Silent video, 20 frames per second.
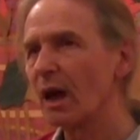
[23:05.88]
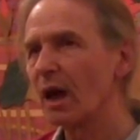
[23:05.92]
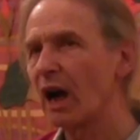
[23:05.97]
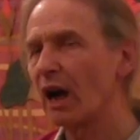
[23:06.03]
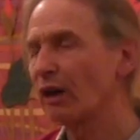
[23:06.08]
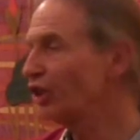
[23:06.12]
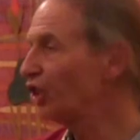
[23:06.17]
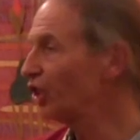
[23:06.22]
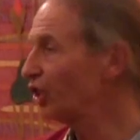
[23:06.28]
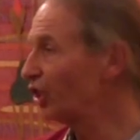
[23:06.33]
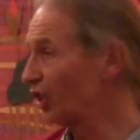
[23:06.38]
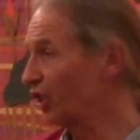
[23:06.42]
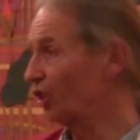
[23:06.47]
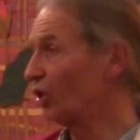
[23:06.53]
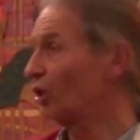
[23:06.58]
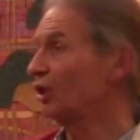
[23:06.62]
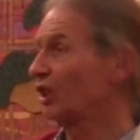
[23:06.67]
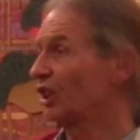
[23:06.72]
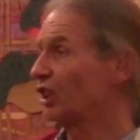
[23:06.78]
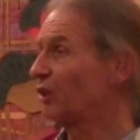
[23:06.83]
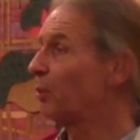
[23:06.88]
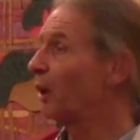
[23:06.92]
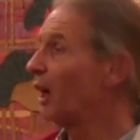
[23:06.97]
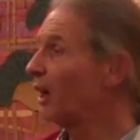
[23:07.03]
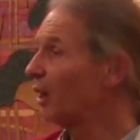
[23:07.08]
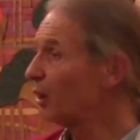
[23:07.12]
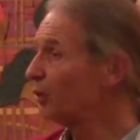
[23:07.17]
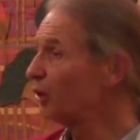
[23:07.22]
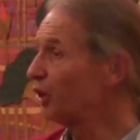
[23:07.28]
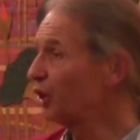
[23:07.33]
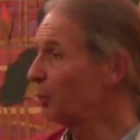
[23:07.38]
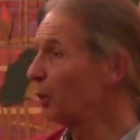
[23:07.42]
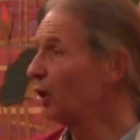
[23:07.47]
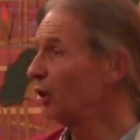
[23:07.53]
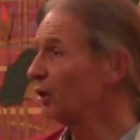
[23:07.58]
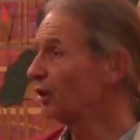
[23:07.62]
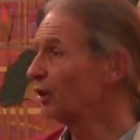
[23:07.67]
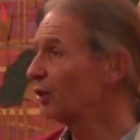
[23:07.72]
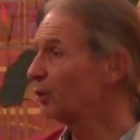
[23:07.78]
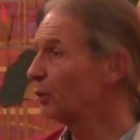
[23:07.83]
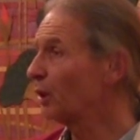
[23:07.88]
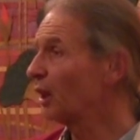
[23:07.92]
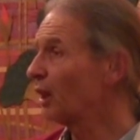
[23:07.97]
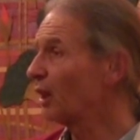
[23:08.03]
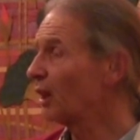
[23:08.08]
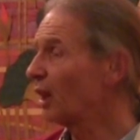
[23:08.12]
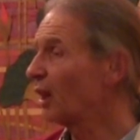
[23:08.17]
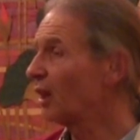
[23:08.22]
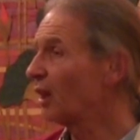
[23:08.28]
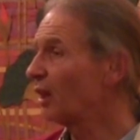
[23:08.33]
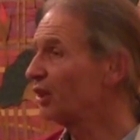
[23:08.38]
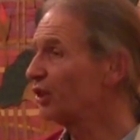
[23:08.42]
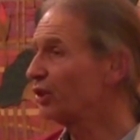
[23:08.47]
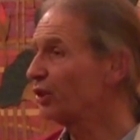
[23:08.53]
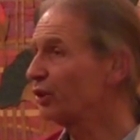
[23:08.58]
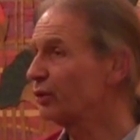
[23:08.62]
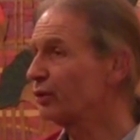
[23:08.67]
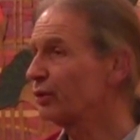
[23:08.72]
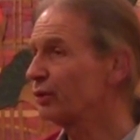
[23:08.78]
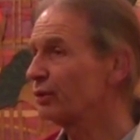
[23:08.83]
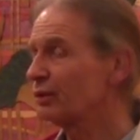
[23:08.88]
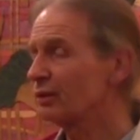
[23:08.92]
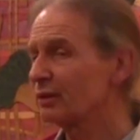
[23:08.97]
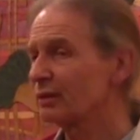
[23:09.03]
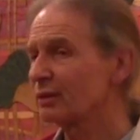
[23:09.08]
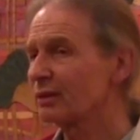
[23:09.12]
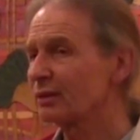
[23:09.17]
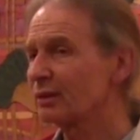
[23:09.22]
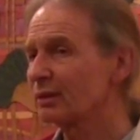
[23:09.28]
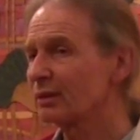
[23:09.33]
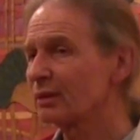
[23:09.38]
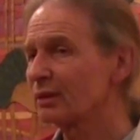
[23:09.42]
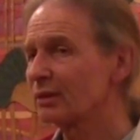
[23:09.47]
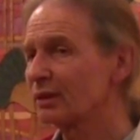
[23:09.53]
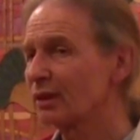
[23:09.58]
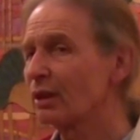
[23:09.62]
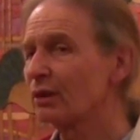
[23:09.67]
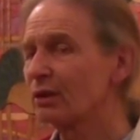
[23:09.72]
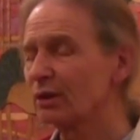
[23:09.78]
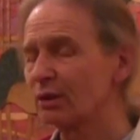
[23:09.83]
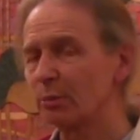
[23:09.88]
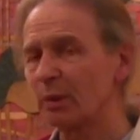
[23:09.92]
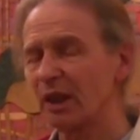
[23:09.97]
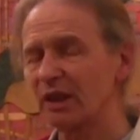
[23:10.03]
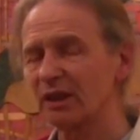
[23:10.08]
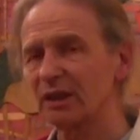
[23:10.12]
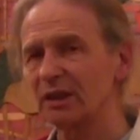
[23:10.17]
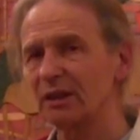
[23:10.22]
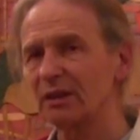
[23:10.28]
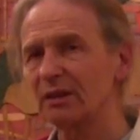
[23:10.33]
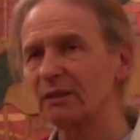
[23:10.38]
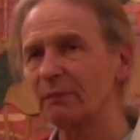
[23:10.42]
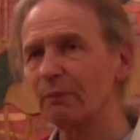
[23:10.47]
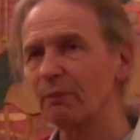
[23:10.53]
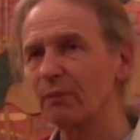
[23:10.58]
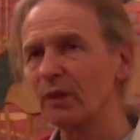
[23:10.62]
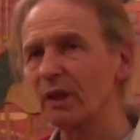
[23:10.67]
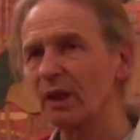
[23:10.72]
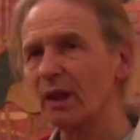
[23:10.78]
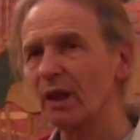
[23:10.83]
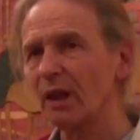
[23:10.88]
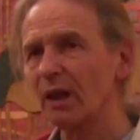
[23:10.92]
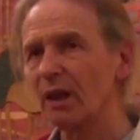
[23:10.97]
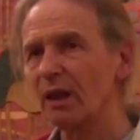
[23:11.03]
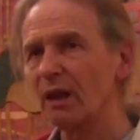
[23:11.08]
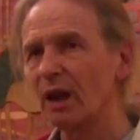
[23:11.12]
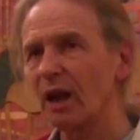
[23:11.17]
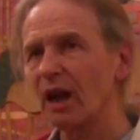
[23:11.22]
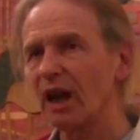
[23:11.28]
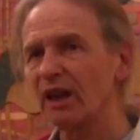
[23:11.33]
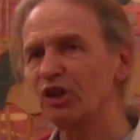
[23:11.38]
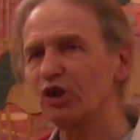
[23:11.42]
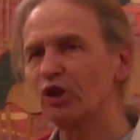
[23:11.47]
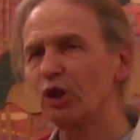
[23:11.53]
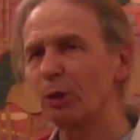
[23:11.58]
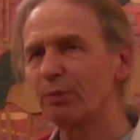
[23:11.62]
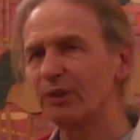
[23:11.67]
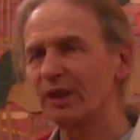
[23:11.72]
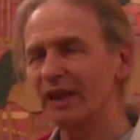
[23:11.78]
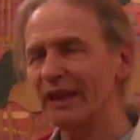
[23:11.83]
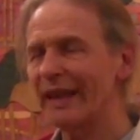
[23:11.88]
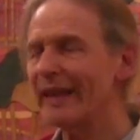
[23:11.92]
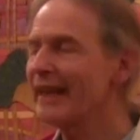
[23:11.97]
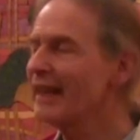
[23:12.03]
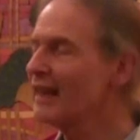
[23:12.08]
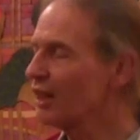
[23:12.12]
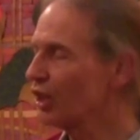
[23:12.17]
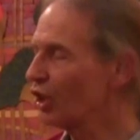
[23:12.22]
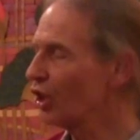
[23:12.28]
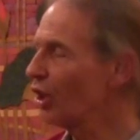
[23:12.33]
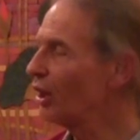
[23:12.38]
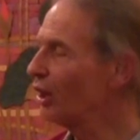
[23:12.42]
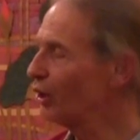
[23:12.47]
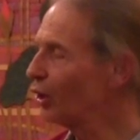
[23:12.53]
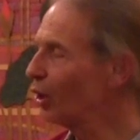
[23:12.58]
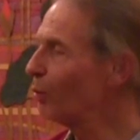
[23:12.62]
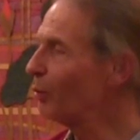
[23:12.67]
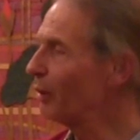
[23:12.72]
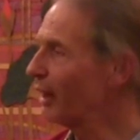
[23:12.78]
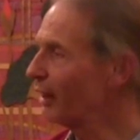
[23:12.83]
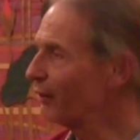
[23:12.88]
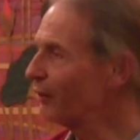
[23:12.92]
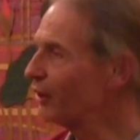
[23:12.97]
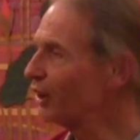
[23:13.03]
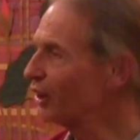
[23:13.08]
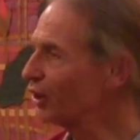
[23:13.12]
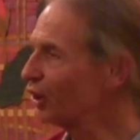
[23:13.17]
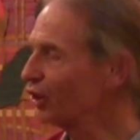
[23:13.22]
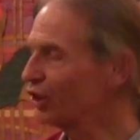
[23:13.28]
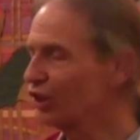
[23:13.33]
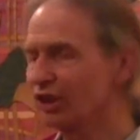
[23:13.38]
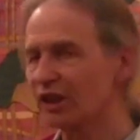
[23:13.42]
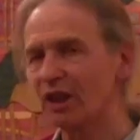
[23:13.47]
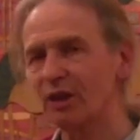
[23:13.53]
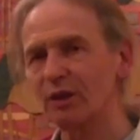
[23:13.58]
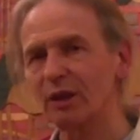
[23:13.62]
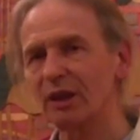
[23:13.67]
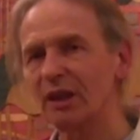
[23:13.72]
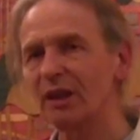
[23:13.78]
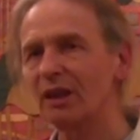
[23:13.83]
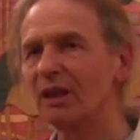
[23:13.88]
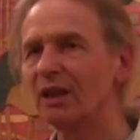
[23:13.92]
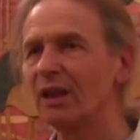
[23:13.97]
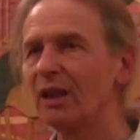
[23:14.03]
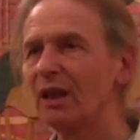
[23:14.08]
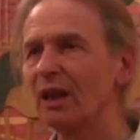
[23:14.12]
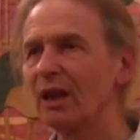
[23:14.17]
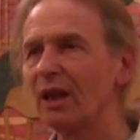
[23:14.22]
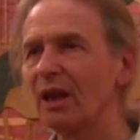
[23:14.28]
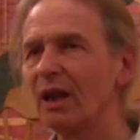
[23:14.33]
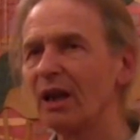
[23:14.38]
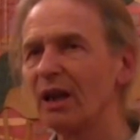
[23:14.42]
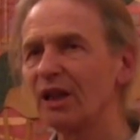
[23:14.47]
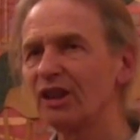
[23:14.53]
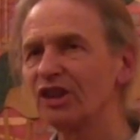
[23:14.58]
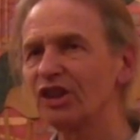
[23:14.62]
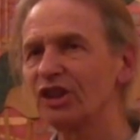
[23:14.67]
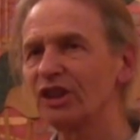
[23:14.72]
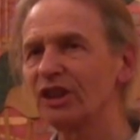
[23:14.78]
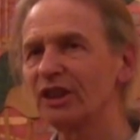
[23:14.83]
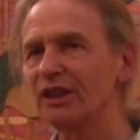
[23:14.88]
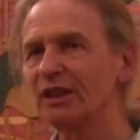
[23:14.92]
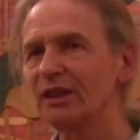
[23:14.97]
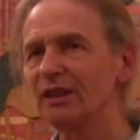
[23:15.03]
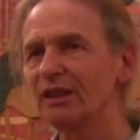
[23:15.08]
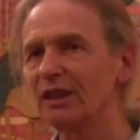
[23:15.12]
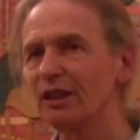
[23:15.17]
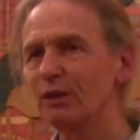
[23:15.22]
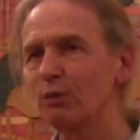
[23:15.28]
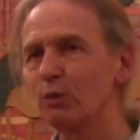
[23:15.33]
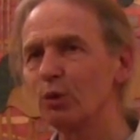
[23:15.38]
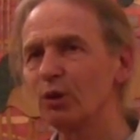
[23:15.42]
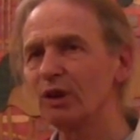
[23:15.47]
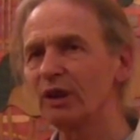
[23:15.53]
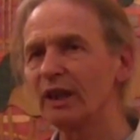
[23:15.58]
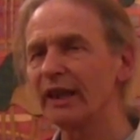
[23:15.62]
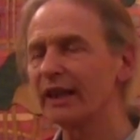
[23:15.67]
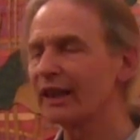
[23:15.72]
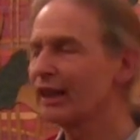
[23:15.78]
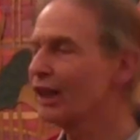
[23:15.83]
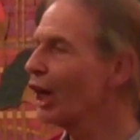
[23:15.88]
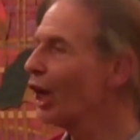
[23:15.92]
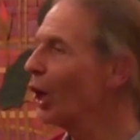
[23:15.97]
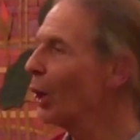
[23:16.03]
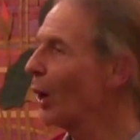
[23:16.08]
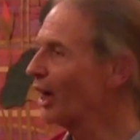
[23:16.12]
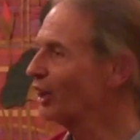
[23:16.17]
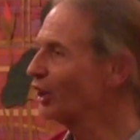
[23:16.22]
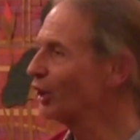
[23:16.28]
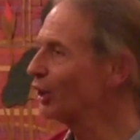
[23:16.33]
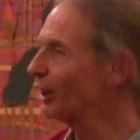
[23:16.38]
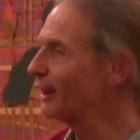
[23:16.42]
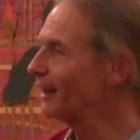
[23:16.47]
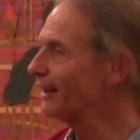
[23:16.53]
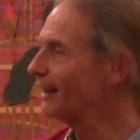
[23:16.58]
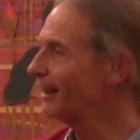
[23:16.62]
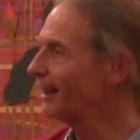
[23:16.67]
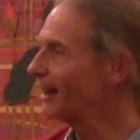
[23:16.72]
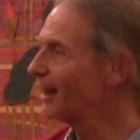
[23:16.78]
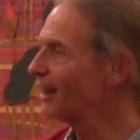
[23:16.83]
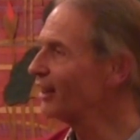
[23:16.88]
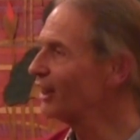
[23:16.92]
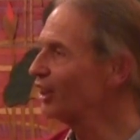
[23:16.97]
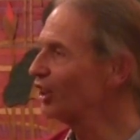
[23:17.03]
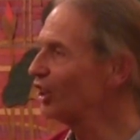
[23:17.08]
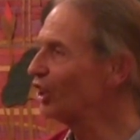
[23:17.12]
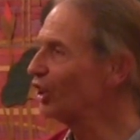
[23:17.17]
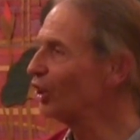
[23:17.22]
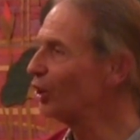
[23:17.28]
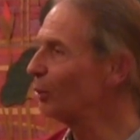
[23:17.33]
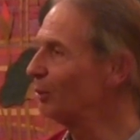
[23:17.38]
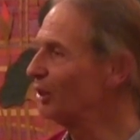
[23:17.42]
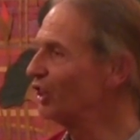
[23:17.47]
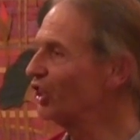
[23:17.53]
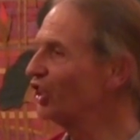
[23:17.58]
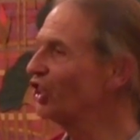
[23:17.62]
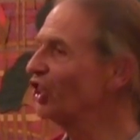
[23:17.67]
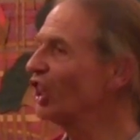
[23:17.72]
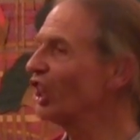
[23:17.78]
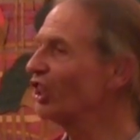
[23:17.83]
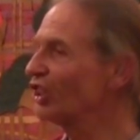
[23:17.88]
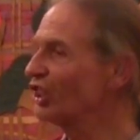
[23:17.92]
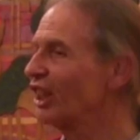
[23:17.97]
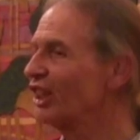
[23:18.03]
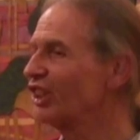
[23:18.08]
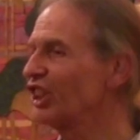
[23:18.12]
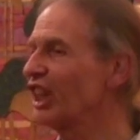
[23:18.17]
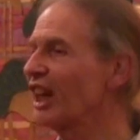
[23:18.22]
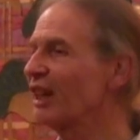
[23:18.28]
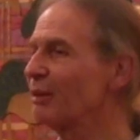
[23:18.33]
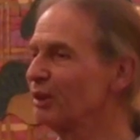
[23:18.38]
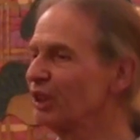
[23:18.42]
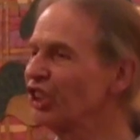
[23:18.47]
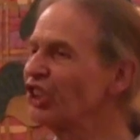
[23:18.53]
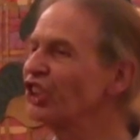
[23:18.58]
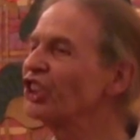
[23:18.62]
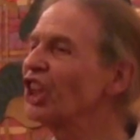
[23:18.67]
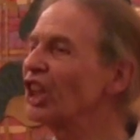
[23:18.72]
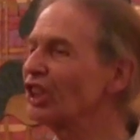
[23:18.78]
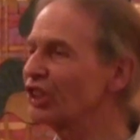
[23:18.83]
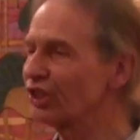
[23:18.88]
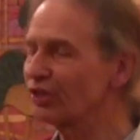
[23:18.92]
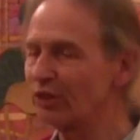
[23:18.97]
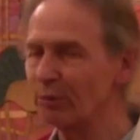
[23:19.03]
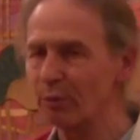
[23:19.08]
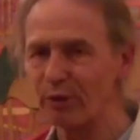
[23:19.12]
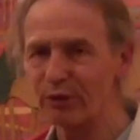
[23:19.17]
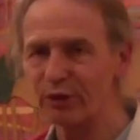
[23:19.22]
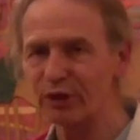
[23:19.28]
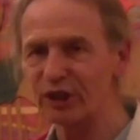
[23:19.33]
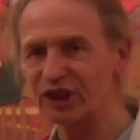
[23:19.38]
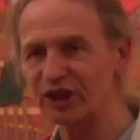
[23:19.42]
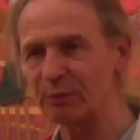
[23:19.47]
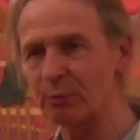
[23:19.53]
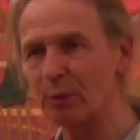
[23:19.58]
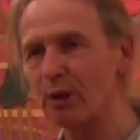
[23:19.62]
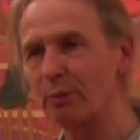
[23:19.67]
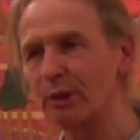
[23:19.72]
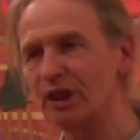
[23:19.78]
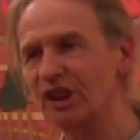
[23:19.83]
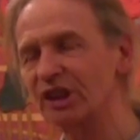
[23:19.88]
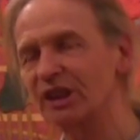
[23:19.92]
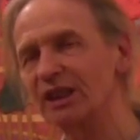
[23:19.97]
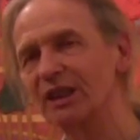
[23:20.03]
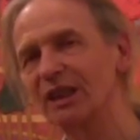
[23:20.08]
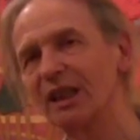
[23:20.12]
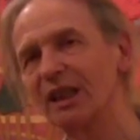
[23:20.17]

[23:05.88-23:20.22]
was just astonished by her response when I sort of told her about it. I dropped a hint early on when I first got to know her, and she wouldn't let it go, actually. I think she got me sussed. She had me sussed from the first moment,